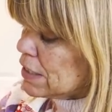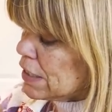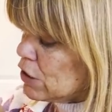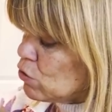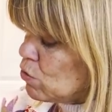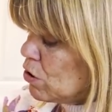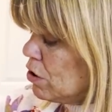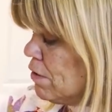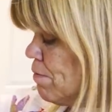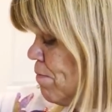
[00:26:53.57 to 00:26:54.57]
like
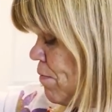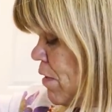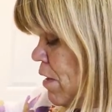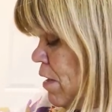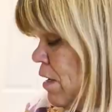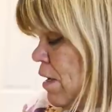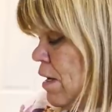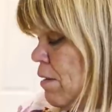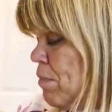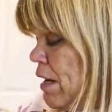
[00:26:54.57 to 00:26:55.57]
corn.
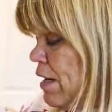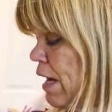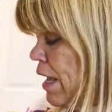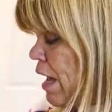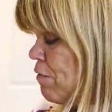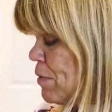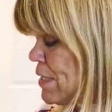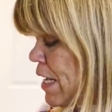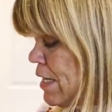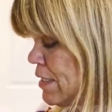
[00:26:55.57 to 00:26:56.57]
But I have
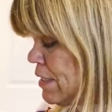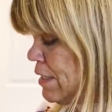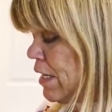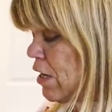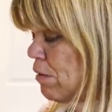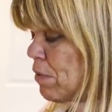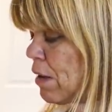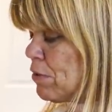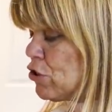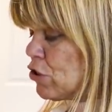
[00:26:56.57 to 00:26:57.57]
potatoes in here. I
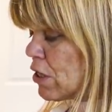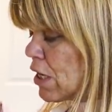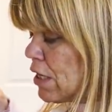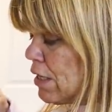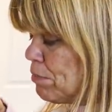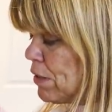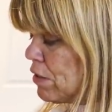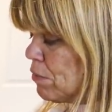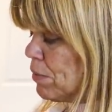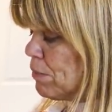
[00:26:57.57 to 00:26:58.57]
probably should have cut up a
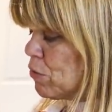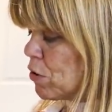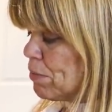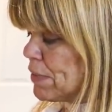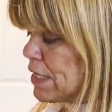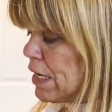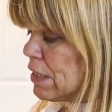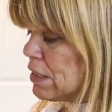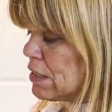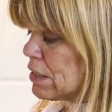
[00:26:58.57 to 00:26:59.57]
little bit more
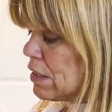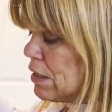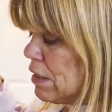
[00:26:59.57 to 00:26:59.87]
potatoes.